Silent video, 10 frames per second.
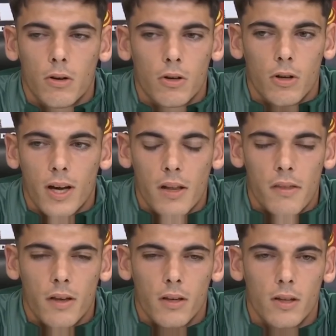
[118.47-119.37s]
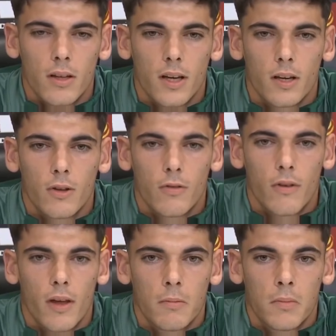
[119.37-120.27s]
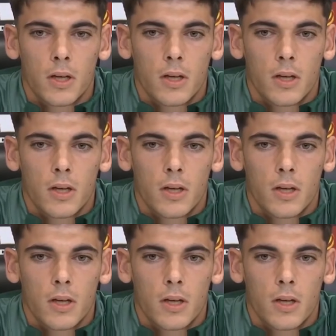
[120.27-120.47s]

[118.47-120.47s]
or anything that I can do them.